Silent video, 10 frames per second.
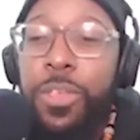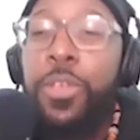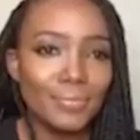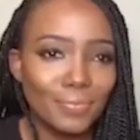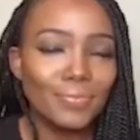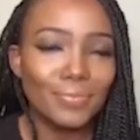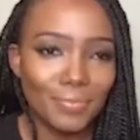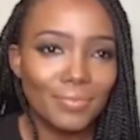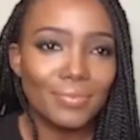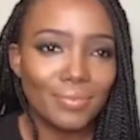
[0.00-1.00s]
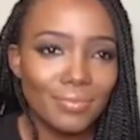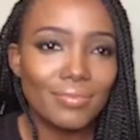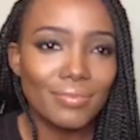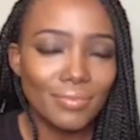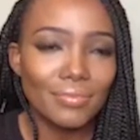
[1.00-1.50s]
you could see more of the
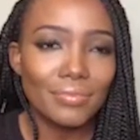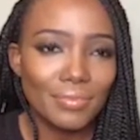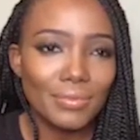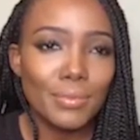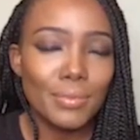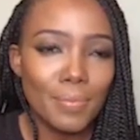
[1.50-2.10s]
humor in the mm-hmm.